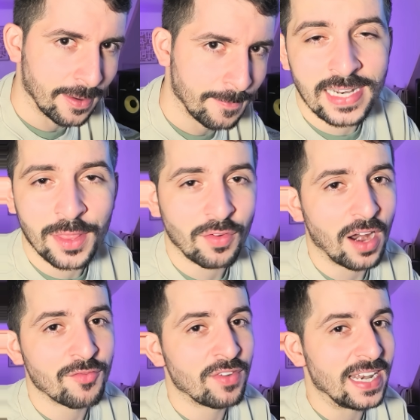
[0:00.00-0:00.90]
Now there
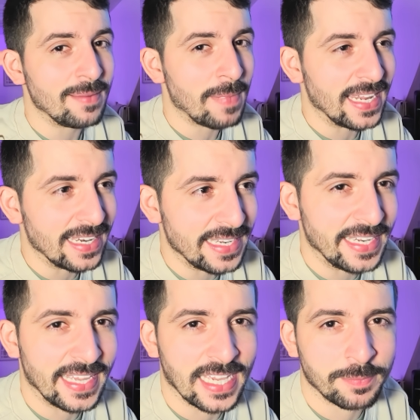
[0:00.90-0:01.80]
aren't really many
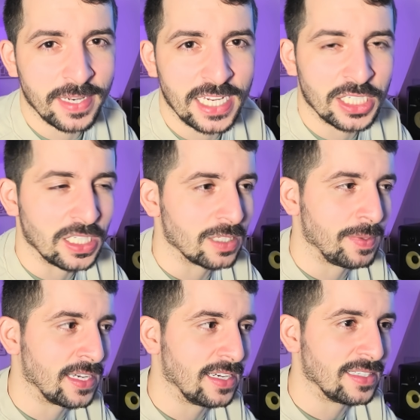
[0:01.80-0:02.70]
leading explanations
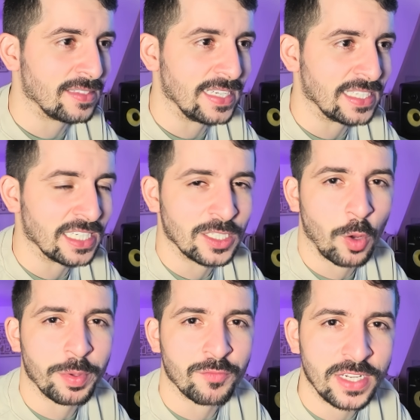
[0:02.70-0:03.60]
because it's just
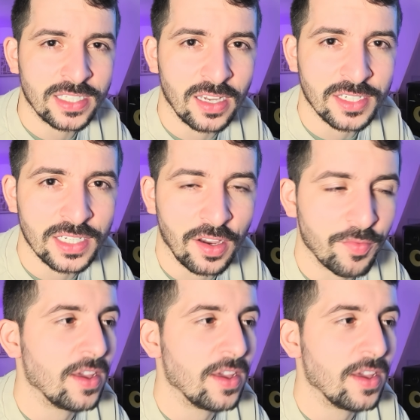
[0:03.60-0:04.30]
not been researched enough,